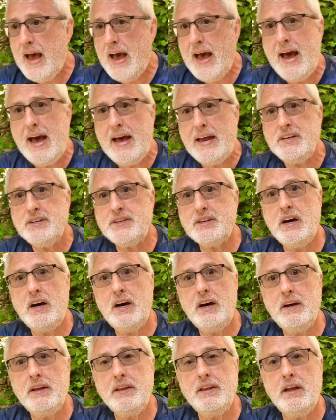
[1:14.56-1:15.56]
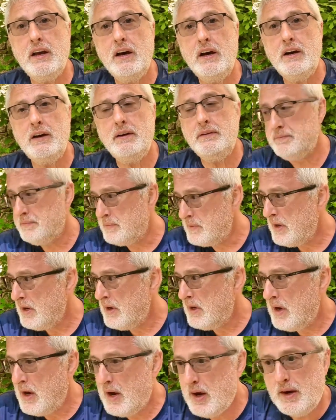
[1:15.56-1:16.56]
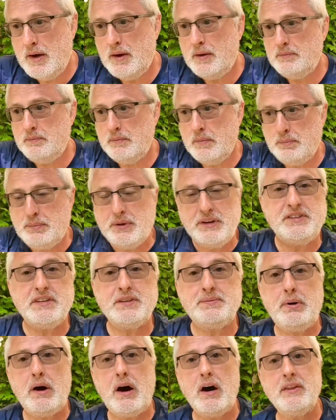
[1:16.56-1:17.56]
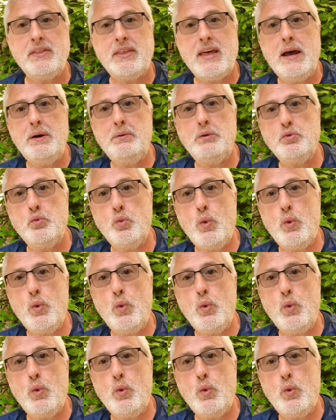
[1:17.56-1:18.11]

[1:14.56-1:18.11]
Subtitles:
and her business partner there,